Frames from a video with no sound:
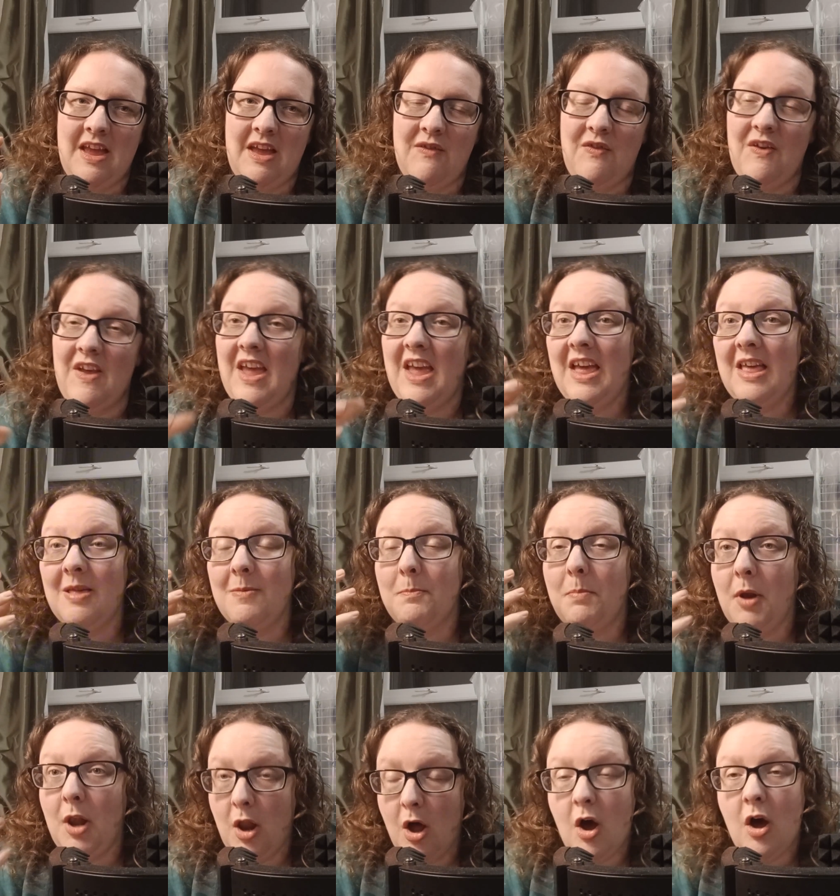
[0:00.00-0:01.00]
if it is
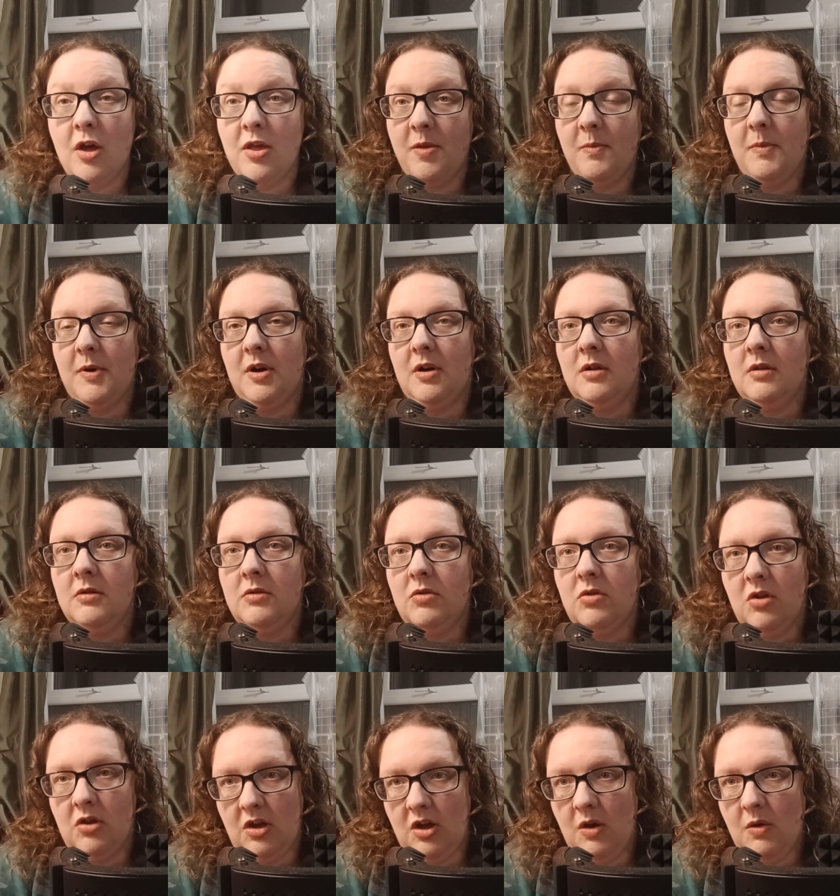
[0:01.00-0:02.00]
plausible
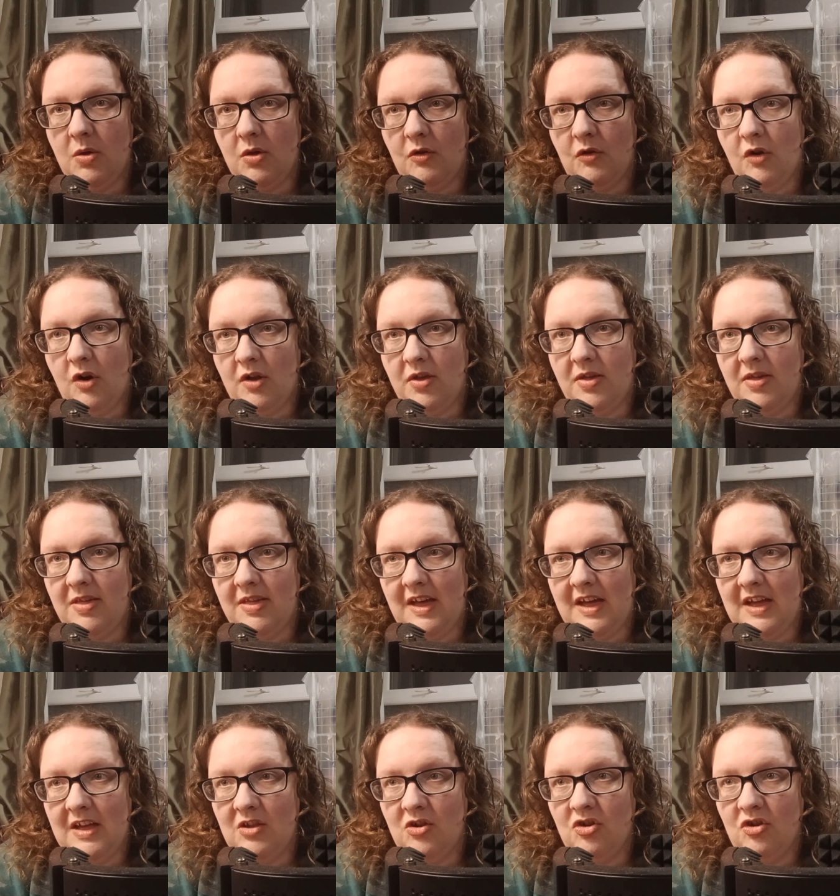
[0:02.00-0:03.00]
to use a cross
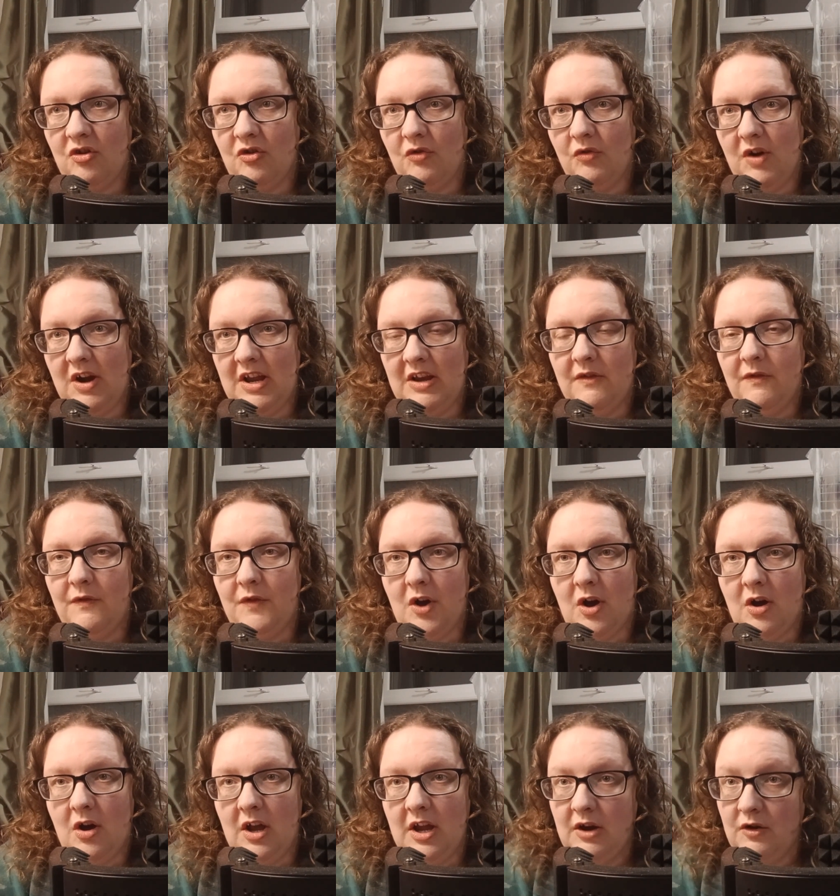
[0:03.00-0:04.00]
stitch grid
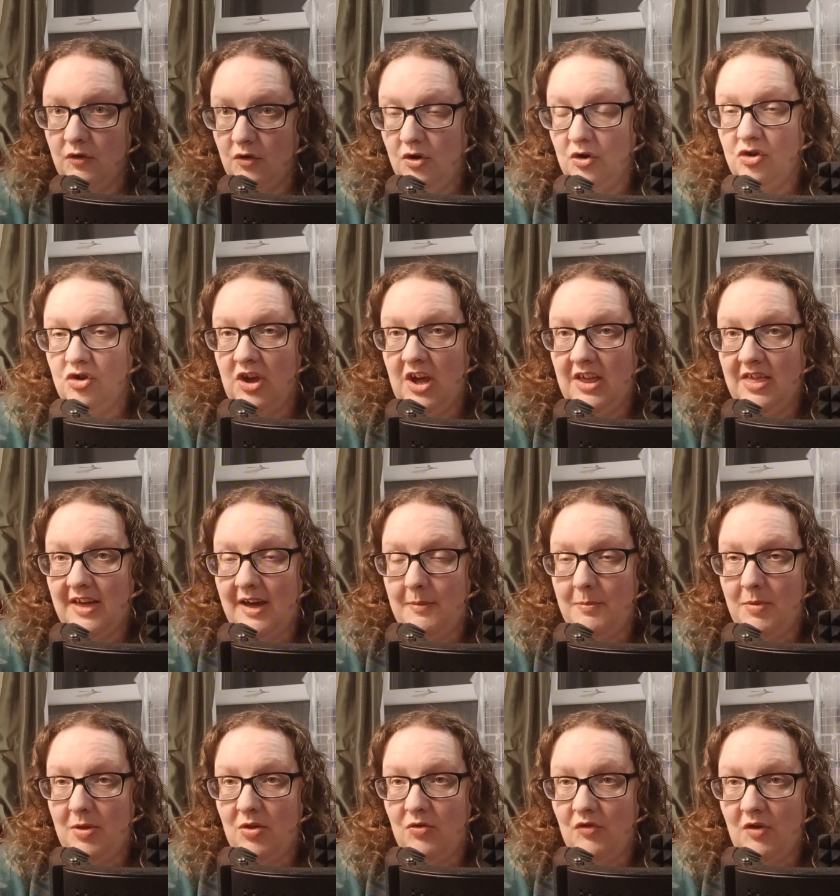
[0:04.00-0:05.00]
for a crochet
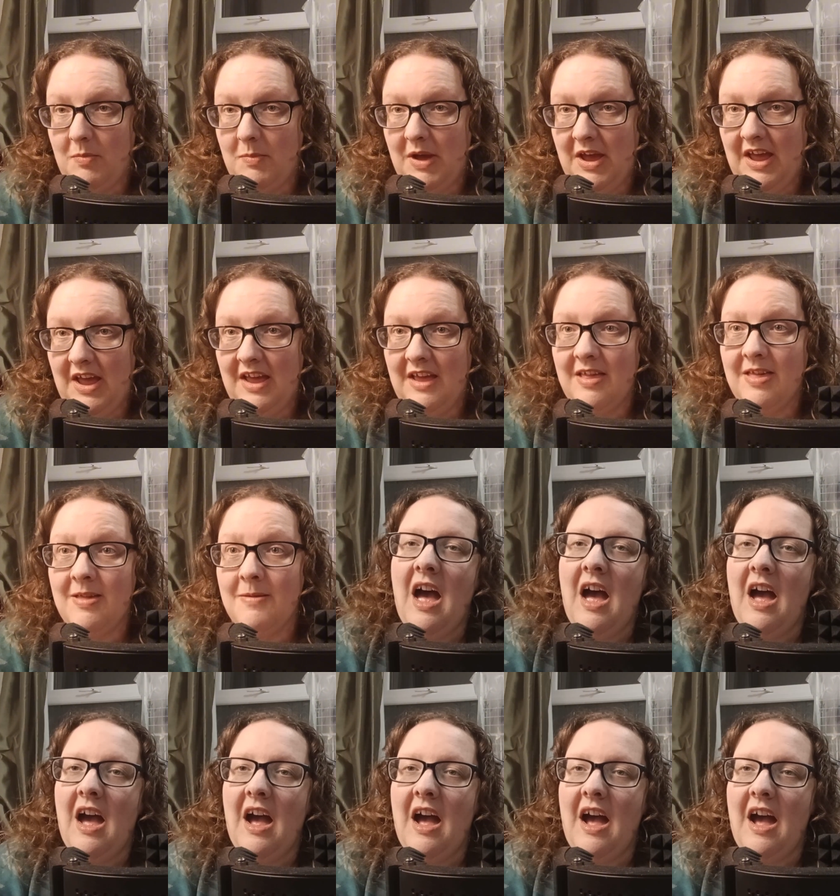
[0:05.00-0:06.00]
tapestry piece,
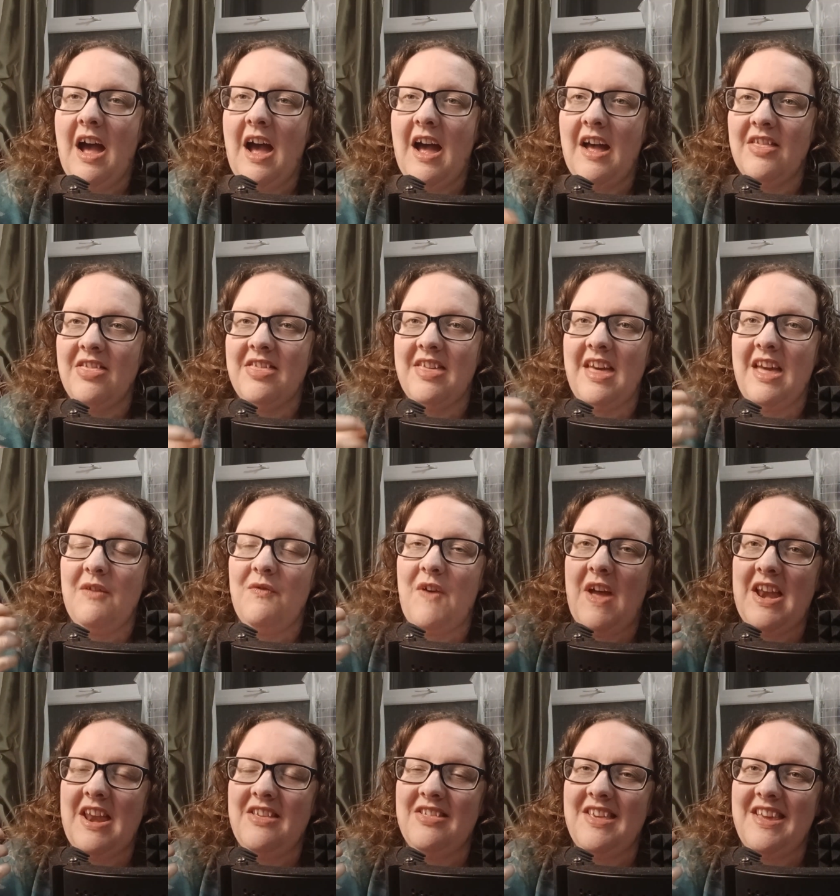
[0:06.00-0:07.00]
and if
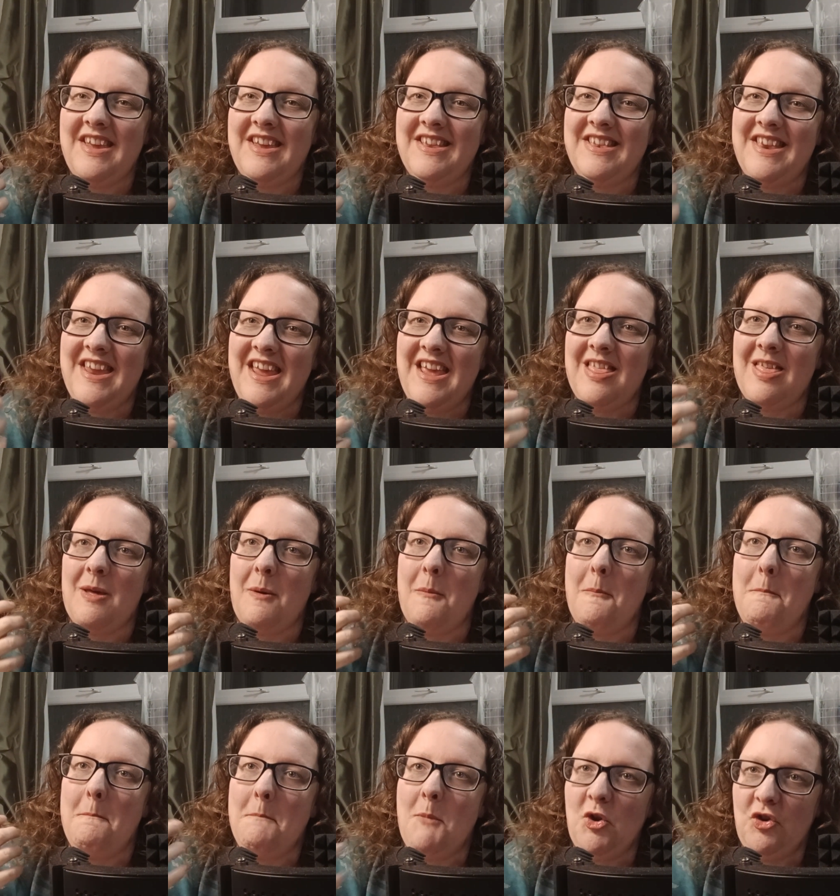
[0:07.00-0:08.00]
anything needs
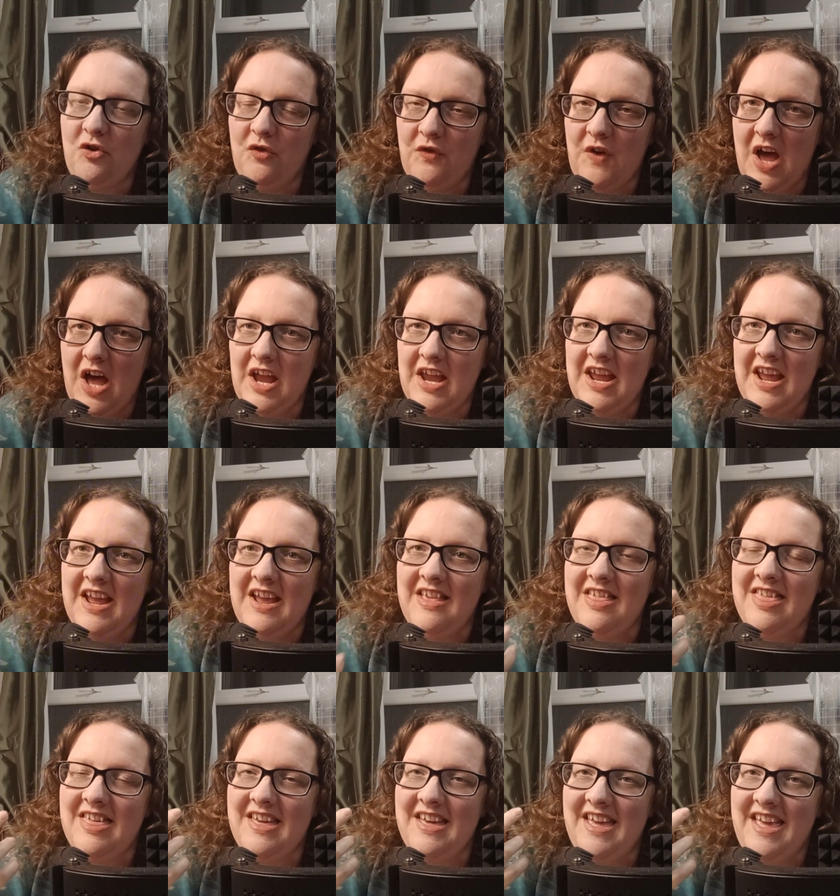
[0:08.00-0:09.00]
modifying
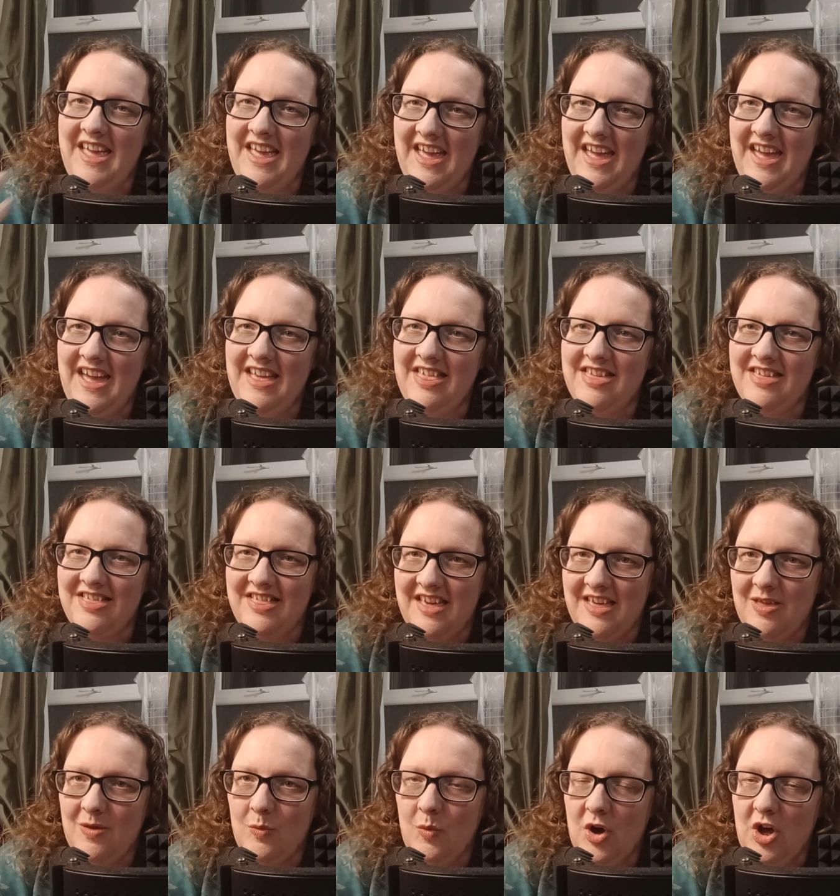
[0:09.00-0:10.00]
to aid
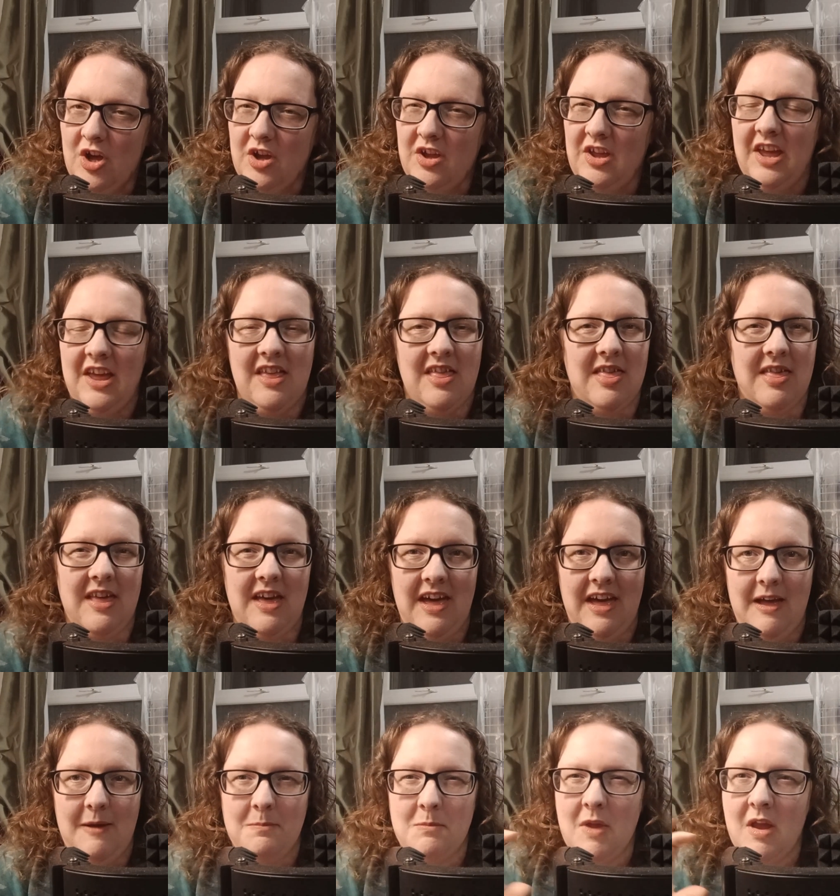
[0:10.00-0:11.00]
this working,
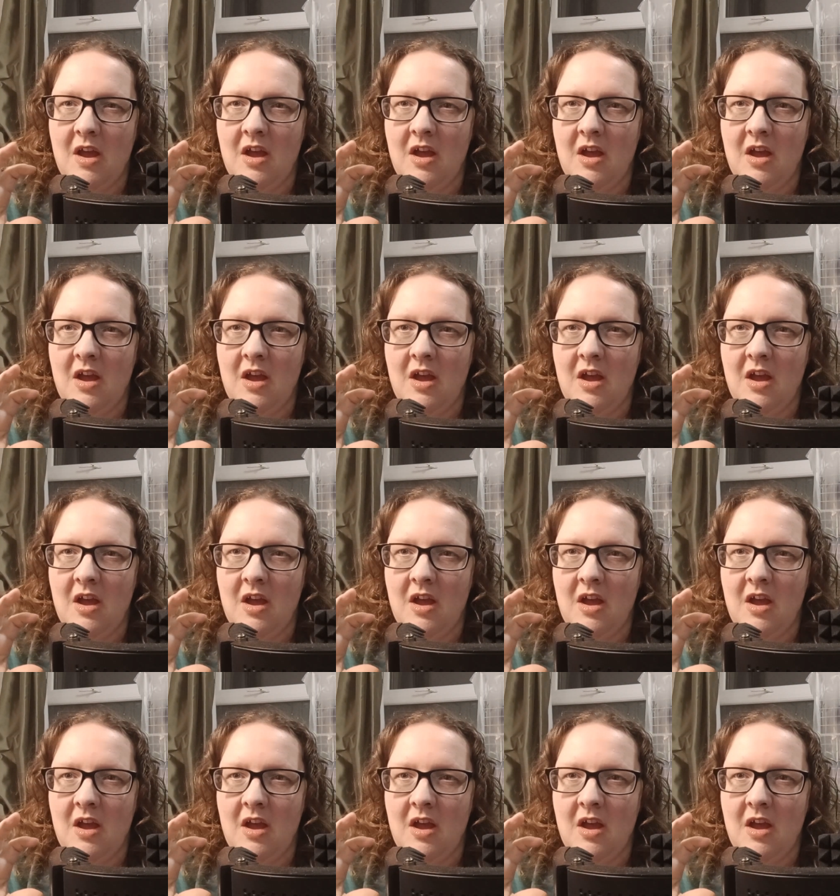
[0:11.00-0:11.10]
say